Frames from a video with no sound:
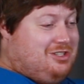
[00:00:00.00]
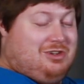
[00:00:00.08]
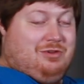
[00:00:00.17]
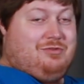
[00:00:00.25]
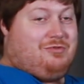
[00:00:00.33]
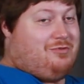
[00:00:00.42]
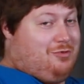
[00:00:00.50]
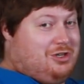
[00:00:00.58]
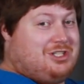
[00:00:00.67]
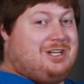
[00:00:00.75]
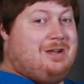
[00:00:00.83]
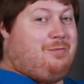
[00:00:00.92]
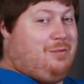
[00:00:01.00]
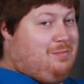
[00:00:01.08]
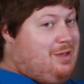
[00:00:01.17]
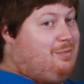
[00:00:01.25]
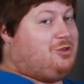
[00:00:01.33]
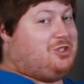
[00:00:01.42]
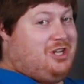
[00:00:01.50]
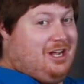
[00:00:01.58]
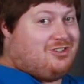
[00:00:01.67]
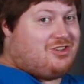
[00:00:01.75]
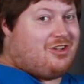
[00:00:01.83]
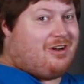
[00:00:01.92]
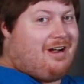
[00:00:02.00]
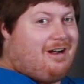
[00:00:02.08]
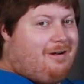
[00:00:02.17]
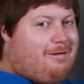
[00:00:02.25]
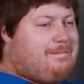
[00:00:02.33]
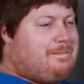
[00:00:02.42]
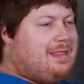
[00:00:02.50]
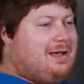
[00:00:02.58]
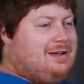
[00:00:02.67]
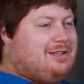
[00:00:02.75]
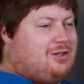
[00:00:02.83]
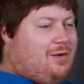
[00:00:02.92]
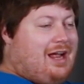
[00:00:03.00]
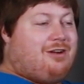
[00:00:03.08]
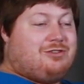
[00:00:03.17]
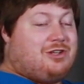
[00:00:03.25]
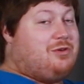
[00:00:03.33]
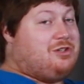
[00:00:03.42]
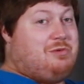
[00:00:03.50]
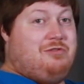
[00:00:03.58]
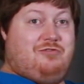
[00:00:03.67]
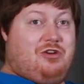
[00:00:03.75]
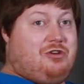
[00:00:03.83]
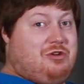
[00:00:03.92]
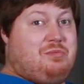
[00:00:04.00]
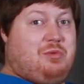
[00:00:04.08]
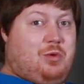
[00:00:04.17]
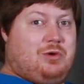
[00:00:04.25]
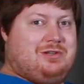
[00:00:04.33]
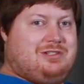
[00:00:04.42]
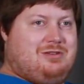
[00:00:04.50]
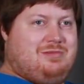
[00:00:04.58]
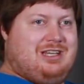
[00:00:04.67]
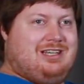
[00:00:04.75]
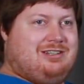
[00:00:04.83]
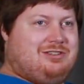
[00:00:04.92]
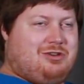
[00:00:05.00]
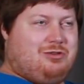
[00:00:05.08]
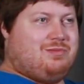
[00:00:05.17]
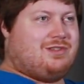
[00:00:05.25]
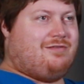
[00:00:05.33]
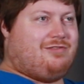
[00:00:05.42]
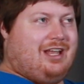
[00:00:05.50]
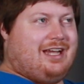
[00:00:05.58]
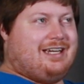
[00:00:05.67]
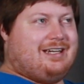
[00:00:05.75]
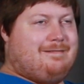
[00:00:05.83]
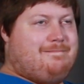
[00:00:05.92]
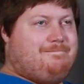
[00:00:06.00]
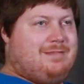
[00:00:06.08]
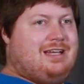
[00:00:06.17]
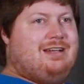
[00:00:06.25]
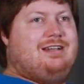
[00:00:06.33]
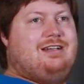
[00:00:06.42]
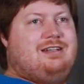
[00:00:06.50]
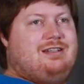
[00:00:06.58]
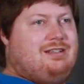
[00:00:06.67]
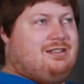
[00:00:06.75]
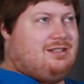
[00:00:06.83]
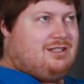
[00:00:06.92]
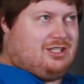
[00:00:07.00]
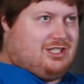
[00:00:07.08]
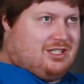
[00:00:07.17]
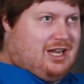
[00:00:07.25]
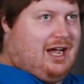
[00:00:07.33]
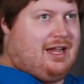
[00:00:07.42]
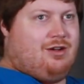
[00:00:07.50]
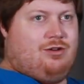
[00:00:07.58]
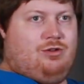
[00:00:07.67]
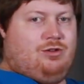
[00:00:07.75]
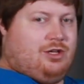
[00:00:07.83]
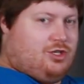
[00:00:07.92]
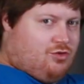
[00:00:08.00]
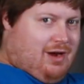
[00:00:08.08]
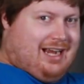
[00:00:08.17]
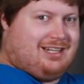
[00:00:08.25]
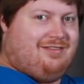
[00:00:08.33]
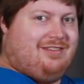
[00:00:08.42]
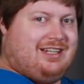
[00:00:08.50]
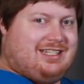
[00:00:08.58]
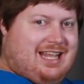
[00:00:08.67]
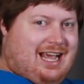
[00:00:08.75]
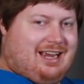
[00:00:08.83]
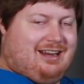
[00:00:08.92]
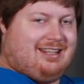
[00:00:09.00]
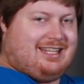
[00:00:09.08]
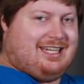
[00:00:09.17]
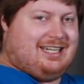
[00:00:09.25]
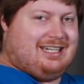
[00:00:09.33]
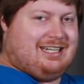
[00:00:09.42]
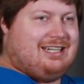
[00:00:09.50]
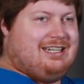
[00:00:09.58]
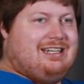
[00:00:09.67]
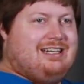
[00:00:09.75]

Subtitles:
is unfortunate when people change their hair. So hair has always been very important to me in terms of, like, style, attractiveness, that kind of thing.